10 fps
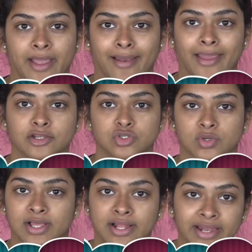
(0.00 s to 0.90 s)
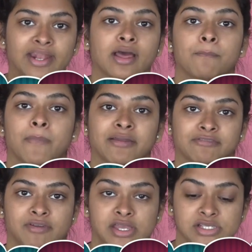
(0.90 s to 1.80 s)
I like to clean up my
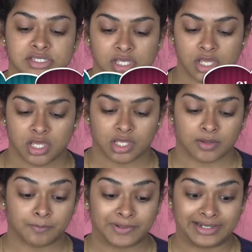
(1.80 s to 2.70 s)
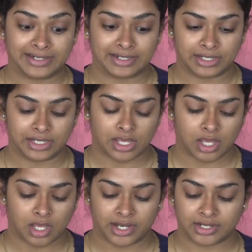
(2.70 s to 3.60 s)
face completely
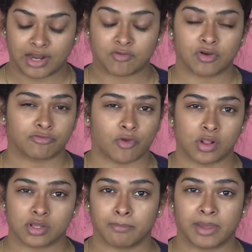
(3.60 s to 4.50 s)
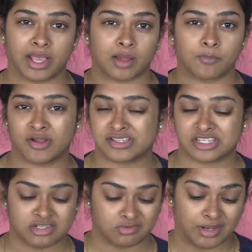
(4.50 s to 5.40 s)
and get rid of all the makeup
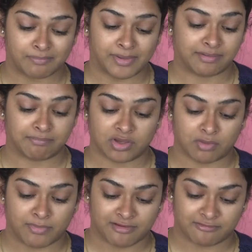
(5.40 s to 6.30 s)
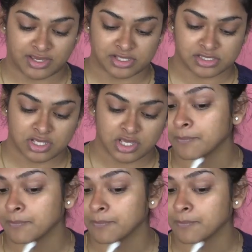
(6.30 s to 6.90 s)
residue that might be on my face.